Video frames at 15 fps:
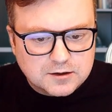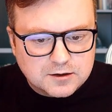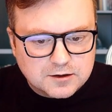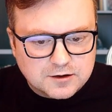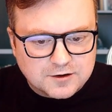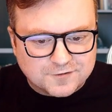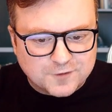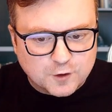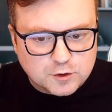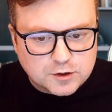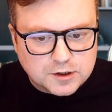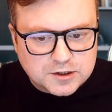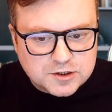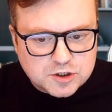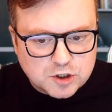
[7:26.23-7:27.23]
the
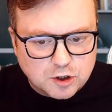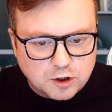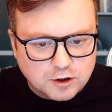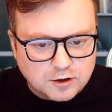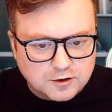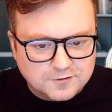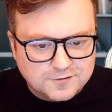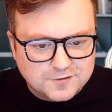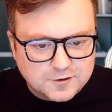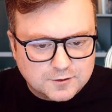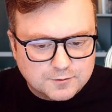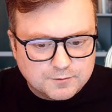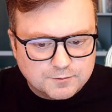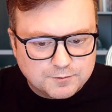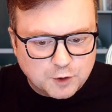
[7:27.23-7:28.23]
focus of
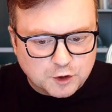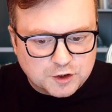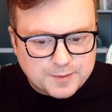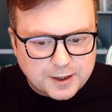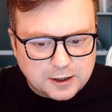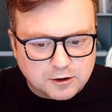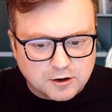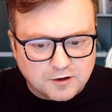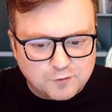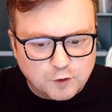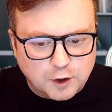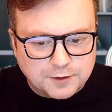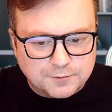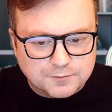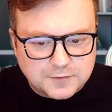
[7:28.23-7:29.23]
body paragraph
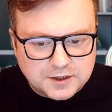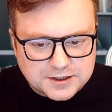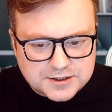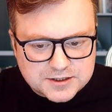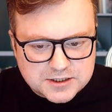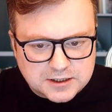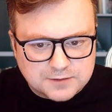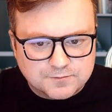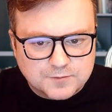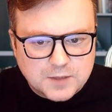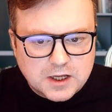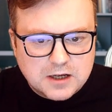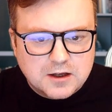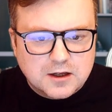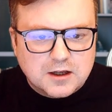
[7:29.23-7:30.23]
1. Let's see.
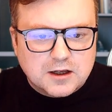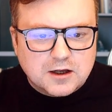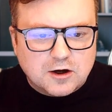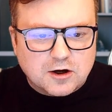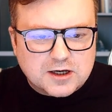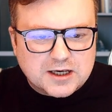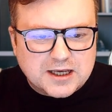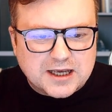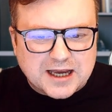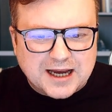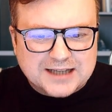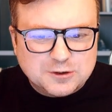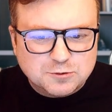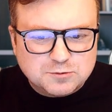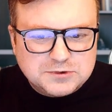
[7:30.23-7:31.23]
Okay, I
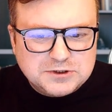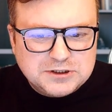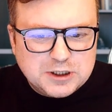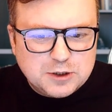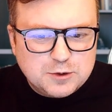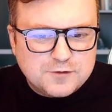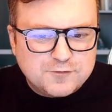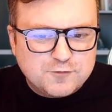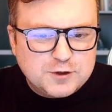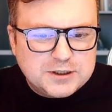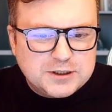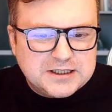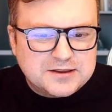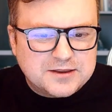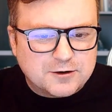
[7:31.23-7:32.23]
don't know if we
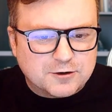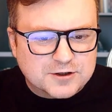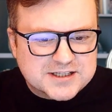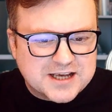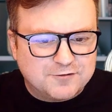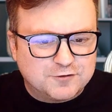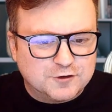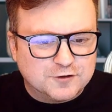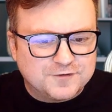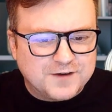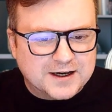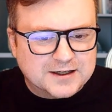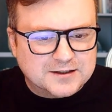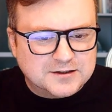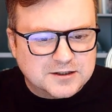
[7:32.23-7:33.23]
need there are several
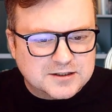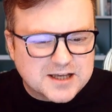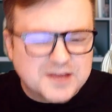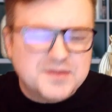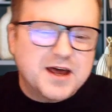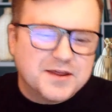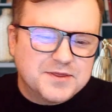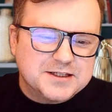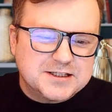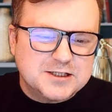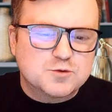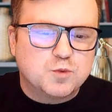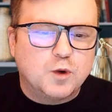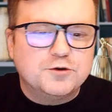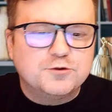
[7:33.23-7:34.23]
factors. And this
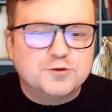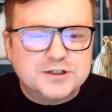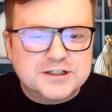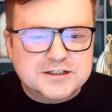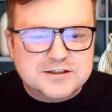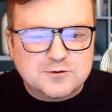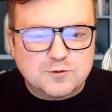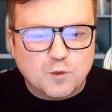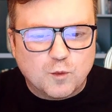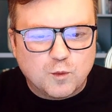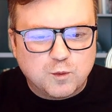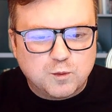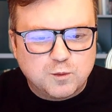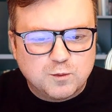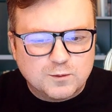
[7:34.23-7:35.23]
is one
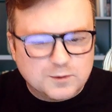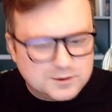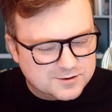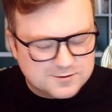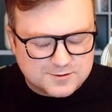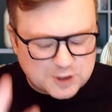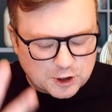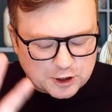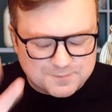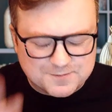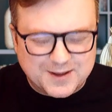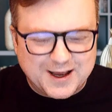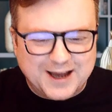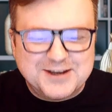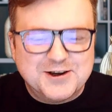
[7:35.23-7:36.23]
reason. Sorry,
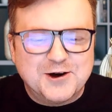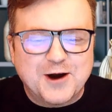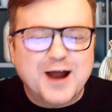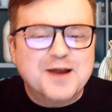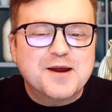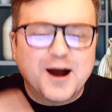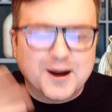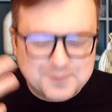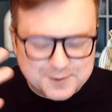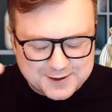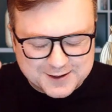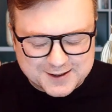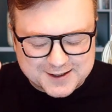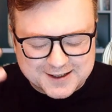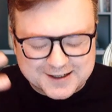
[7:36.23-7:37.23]
I know I'm
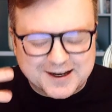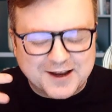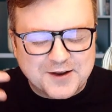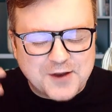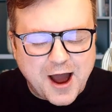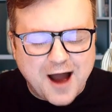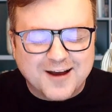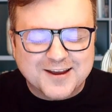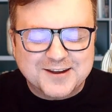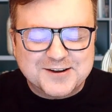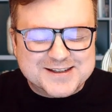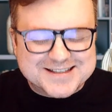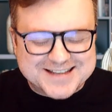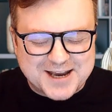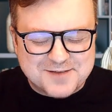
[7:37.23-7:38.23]
thinking and I
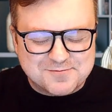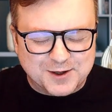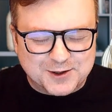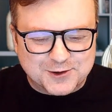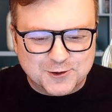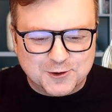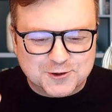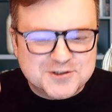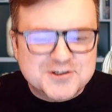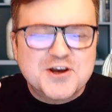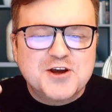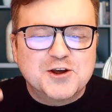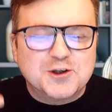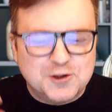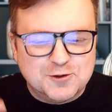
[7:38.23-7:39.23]
understand my thoughts.
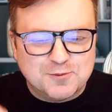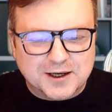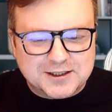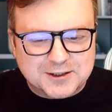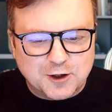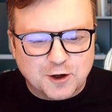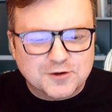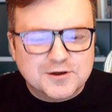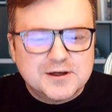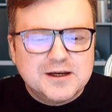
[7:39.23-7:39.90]
You might not.